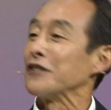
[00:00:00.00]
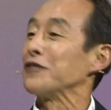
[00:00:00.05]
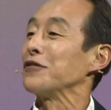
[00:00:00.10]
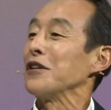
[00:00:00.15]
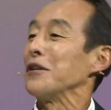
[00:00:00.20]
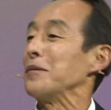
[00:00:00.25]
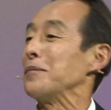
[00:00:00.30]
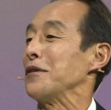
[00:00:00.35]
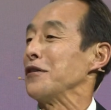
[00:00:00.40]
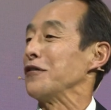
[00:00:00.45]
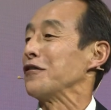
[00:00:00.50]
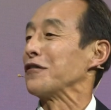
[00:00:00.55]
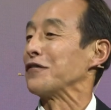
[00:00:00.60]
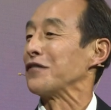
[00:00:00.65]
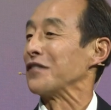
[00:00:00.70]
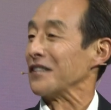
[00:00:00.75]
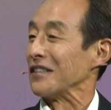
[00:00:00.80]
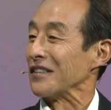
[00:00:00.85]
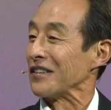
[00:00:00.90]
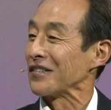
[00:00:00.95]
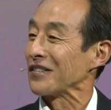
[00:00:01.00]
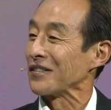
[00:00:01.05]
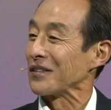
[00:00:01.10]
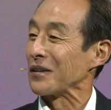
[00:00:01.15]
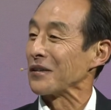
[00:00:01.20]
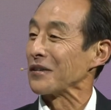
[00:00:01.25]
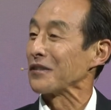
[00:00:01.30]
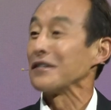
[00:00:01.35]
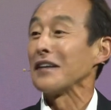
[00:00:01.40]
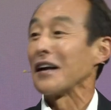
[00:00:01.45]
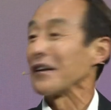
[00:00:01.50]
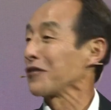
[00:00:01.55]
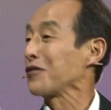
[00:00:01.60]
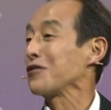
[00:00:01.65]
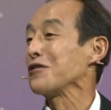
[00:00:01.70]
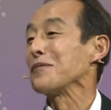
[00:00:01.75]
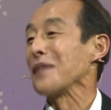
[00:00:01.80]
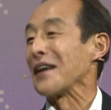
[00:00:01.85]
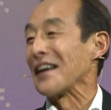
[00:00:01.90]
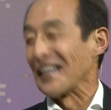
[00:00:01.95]
is really beautiful, so it's not
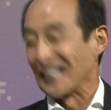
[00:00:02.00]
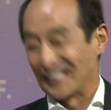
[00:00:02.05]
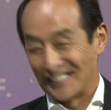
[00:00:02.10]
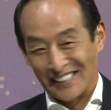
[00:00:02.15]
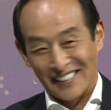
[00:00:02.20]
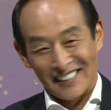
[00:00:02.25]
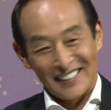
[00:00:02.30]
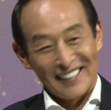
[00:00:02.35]
too bad.